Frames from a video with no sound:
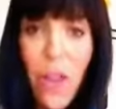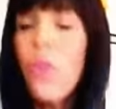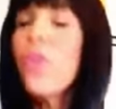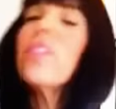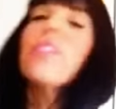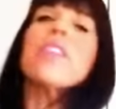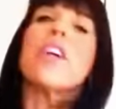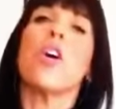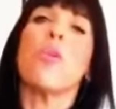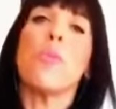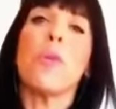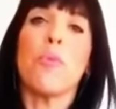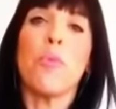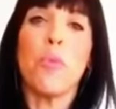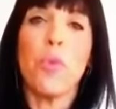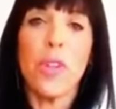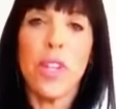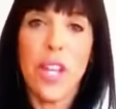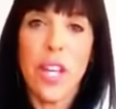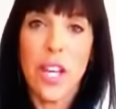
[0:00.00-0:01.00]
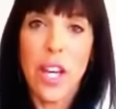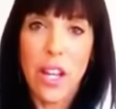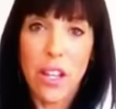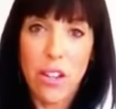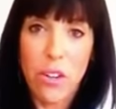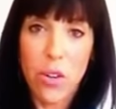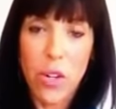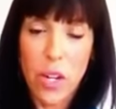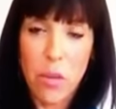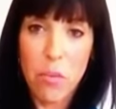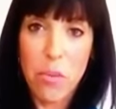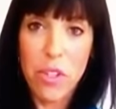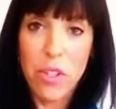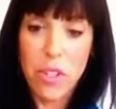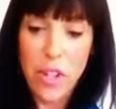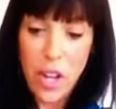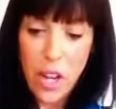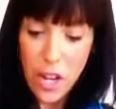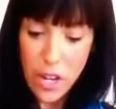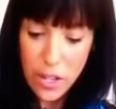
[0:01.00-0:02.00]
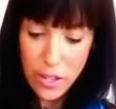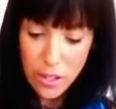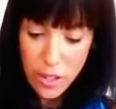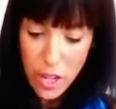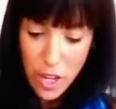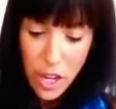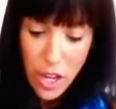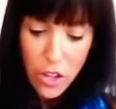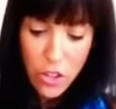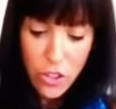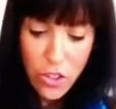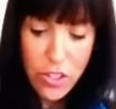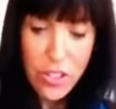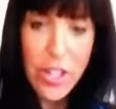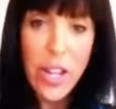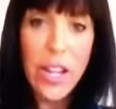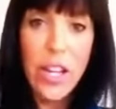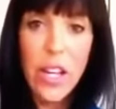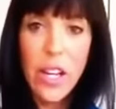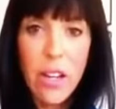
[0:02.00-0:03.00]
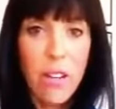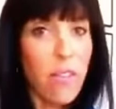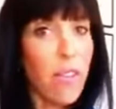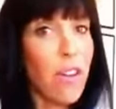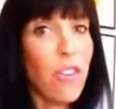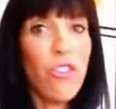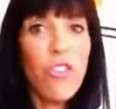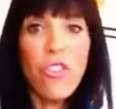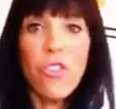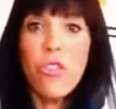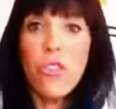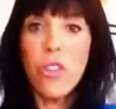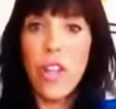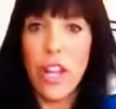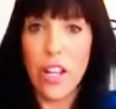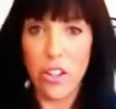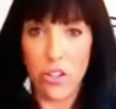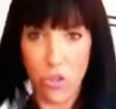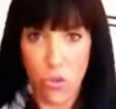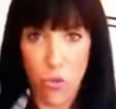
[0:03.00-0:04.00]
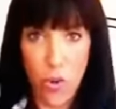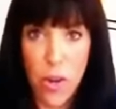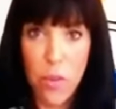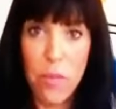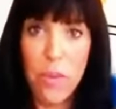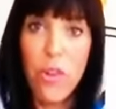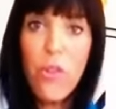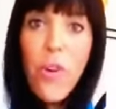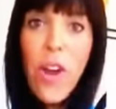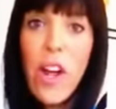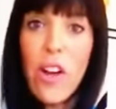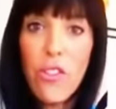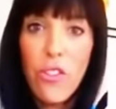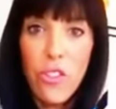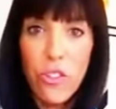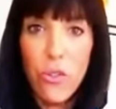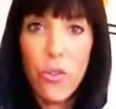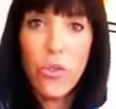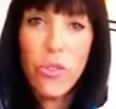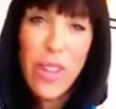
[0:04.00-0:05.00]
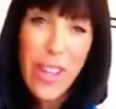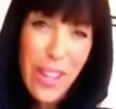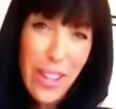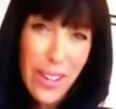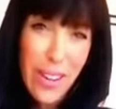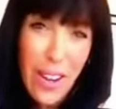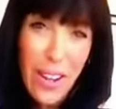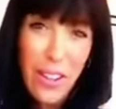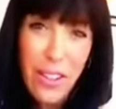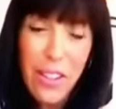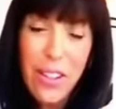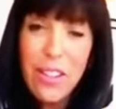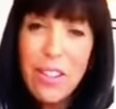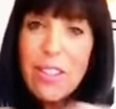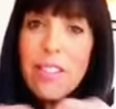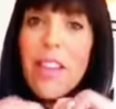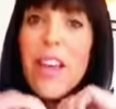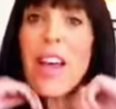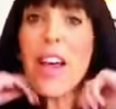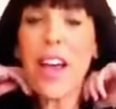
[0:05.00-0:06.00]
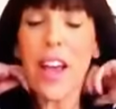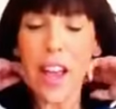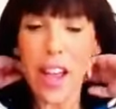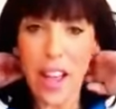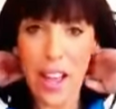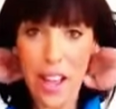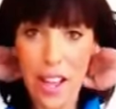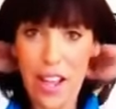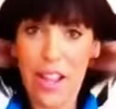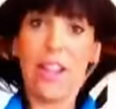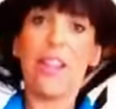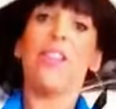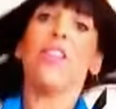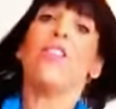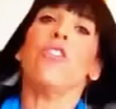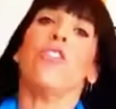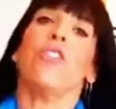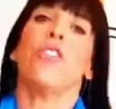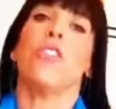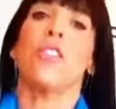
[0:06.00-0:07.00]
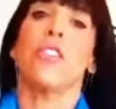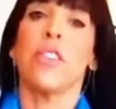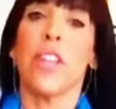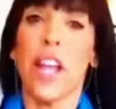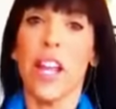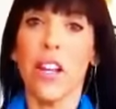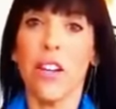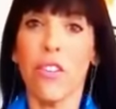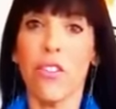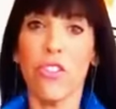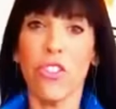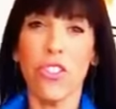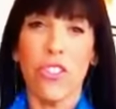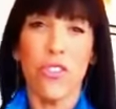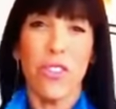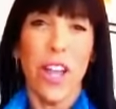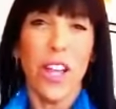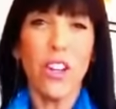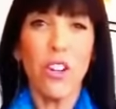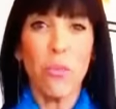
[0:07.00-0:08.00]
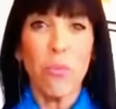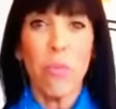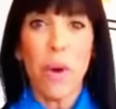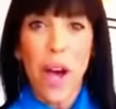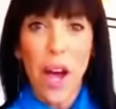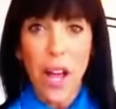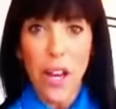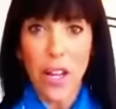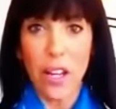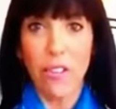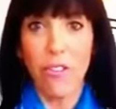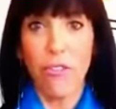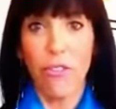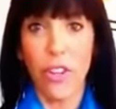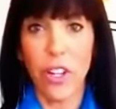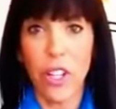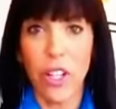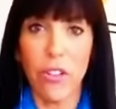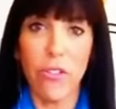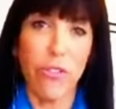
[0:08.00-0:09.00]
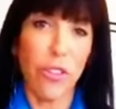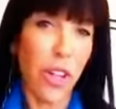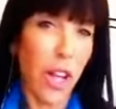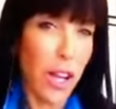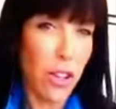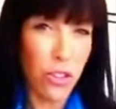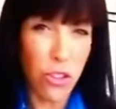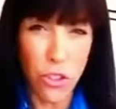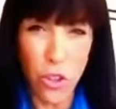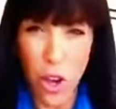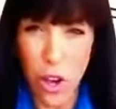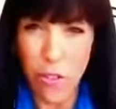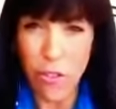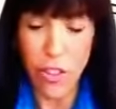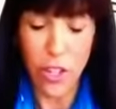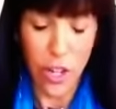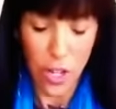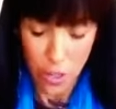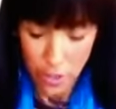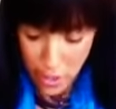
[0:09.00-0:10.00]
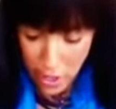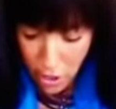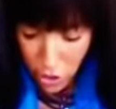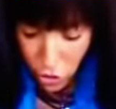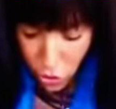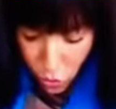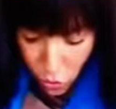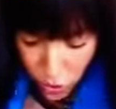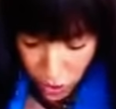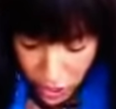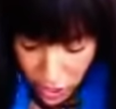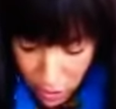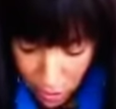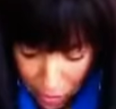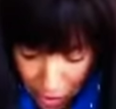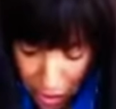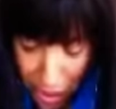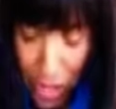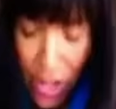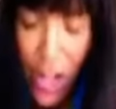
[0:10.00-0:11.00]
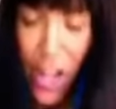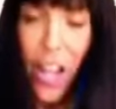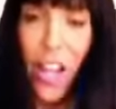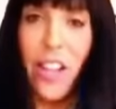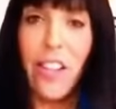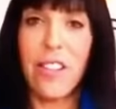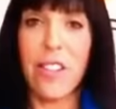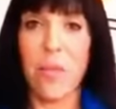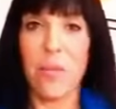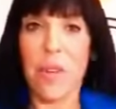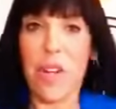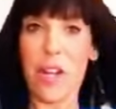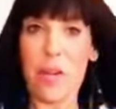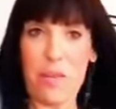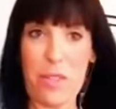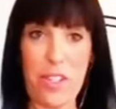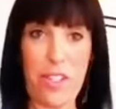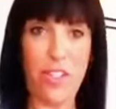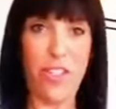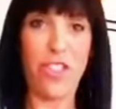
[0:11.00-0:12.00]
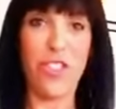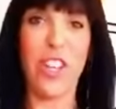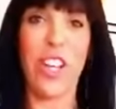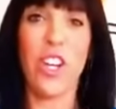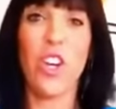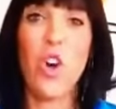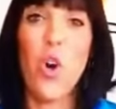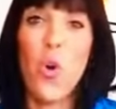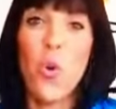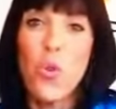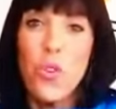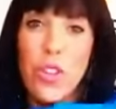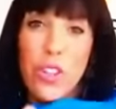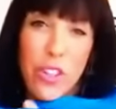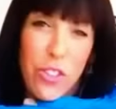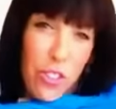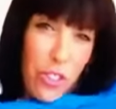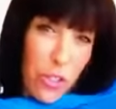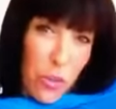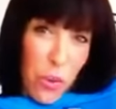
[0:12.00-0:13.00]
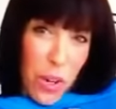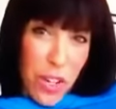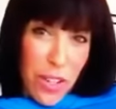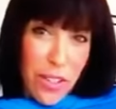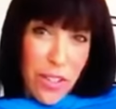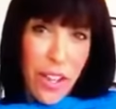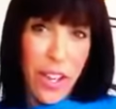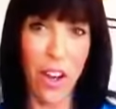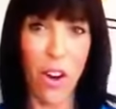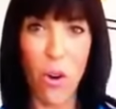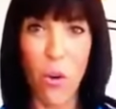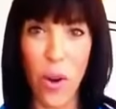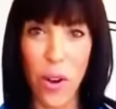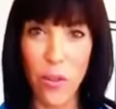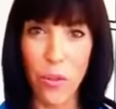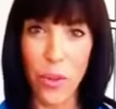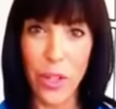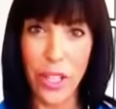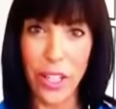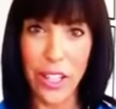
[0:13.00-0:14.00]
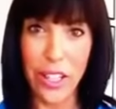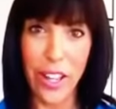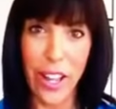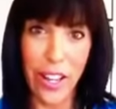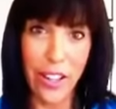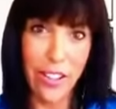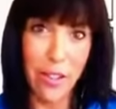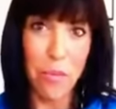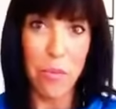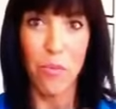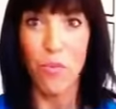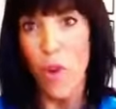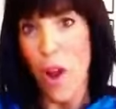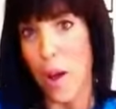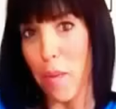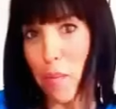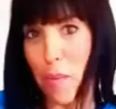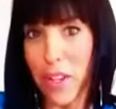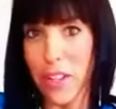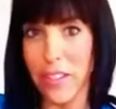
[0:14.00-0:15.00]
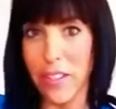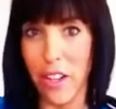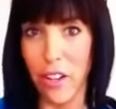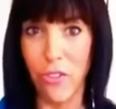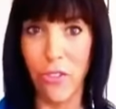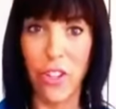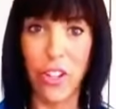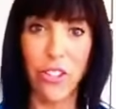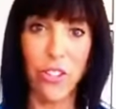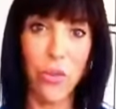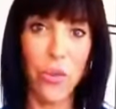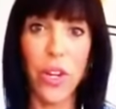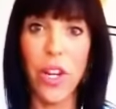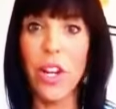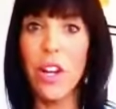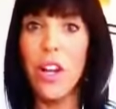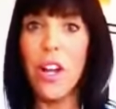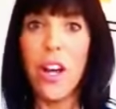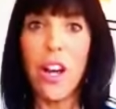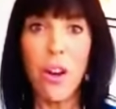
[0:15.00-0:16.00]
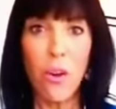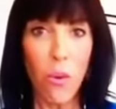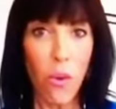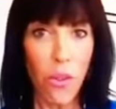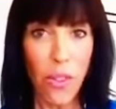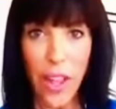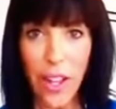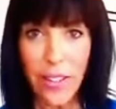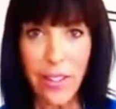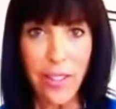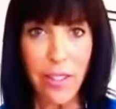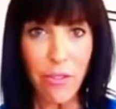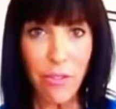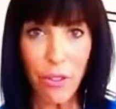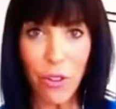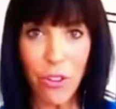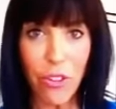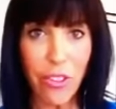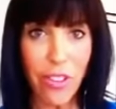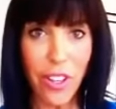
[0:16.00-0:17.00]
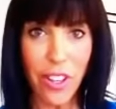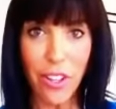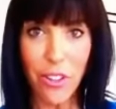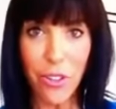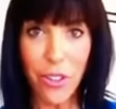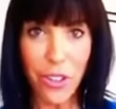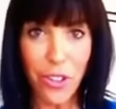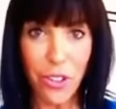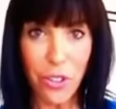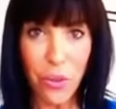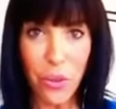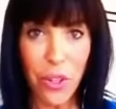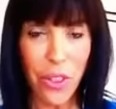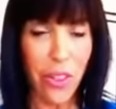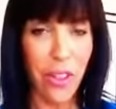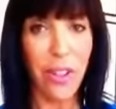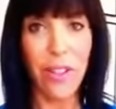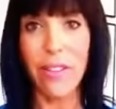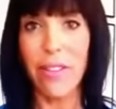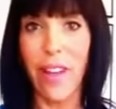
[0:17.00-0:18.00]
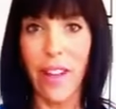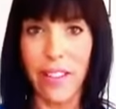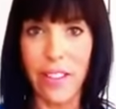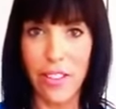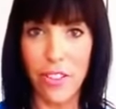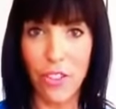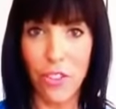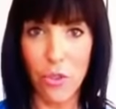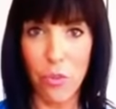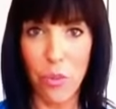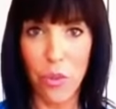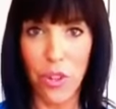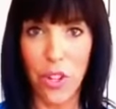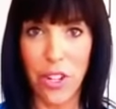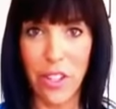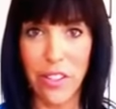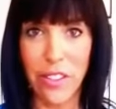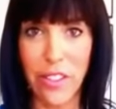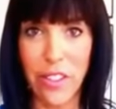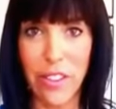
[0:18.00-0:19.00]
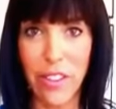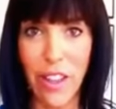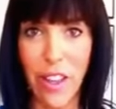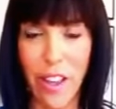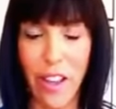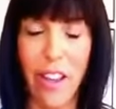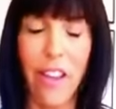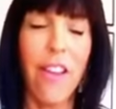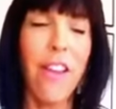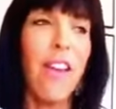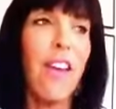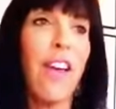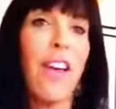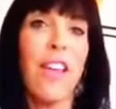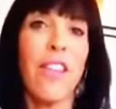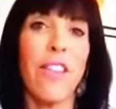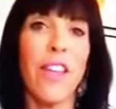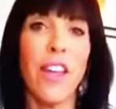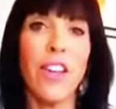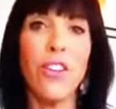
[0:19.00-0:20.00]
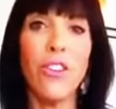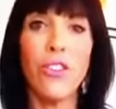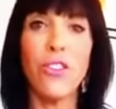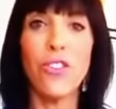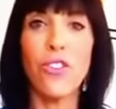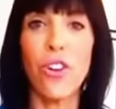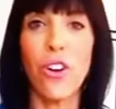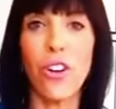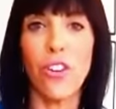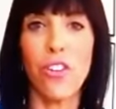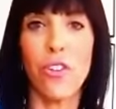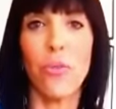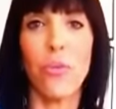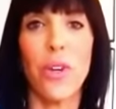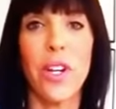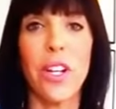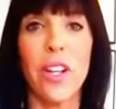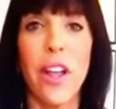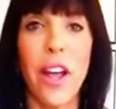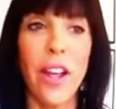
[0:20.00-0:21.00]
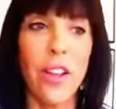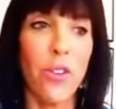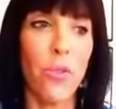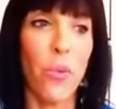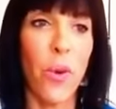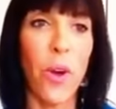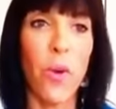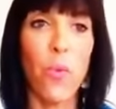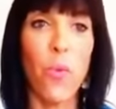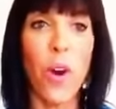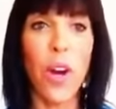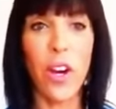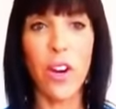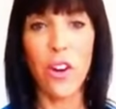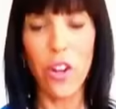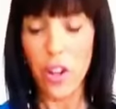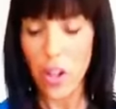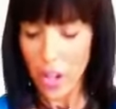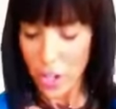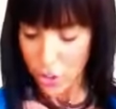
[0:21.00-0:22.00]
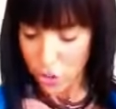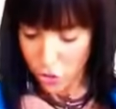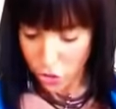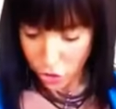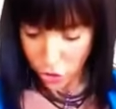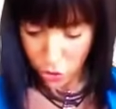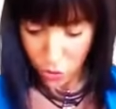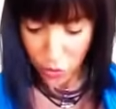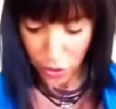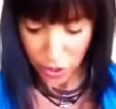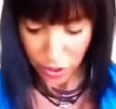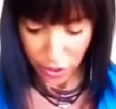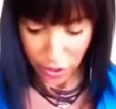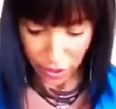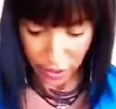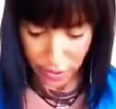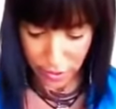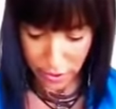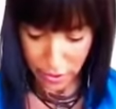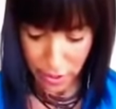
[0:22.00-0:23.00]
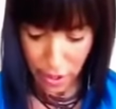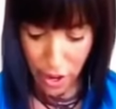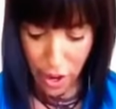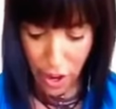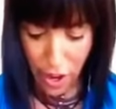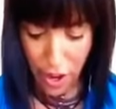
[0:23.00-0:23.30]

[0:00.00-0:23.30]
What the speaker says: always tell people when they get their Hipknotize, just take it and just like drape it around you like a necklace and just let your body feel it, feel how soft it is, let it drape. And sometimes it's just like cozy and you just want to say, oh, I really like to wrap myself into it. Well, that's the first thing you can do with it. That's a super easy thing. Then you start to realize, well, what could I do with this?